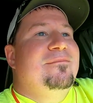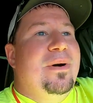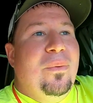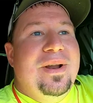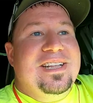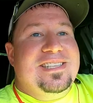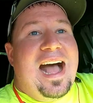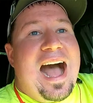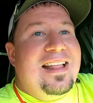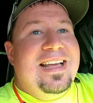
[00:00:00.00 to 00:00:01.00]
But when it's
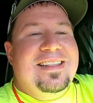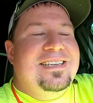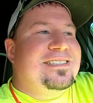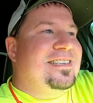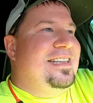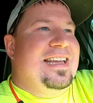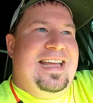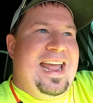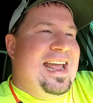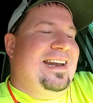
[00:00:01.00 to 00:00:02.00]
hot like this, you
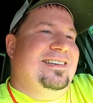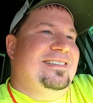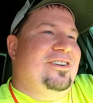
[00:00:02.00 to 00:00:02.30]
can't,